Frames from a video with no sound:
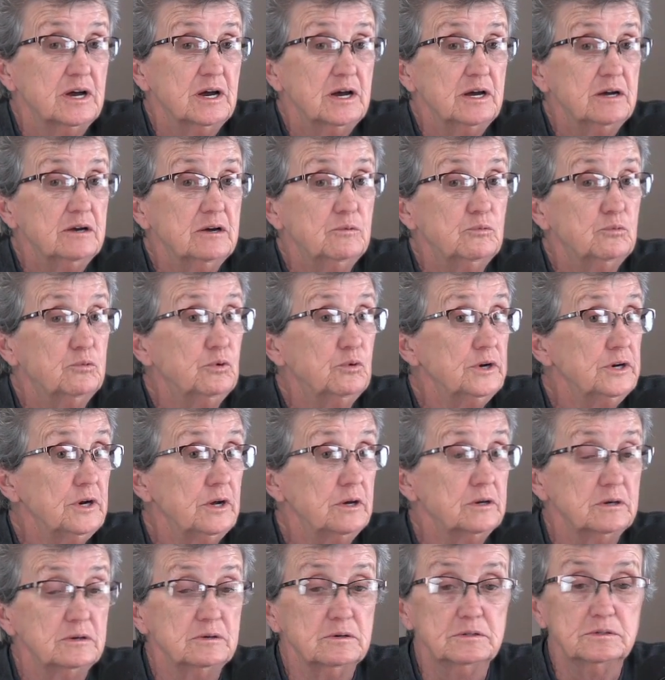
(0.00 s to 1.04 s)
We're not.
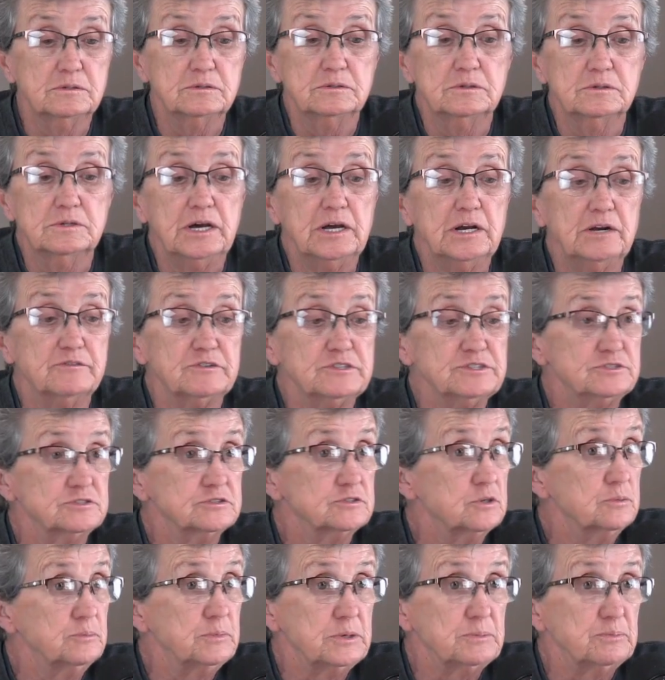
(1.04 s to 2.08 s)
None of us is going
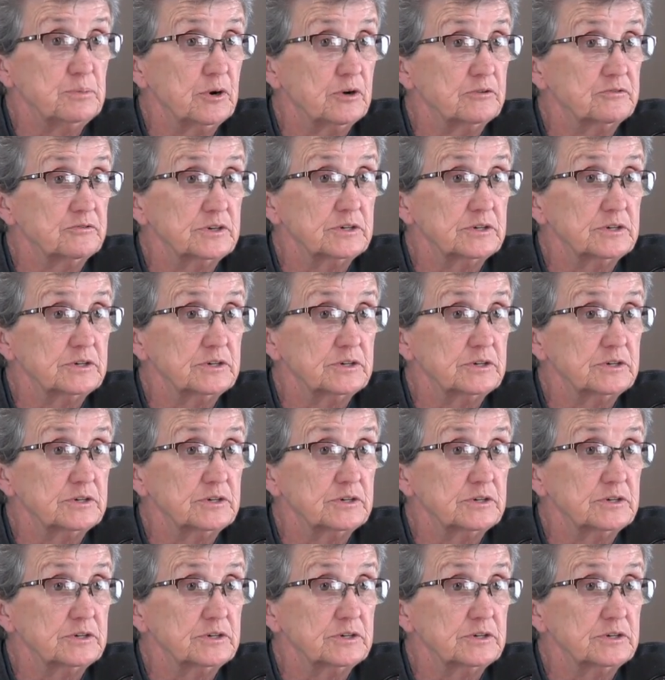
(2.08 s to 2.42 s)
to be perfect.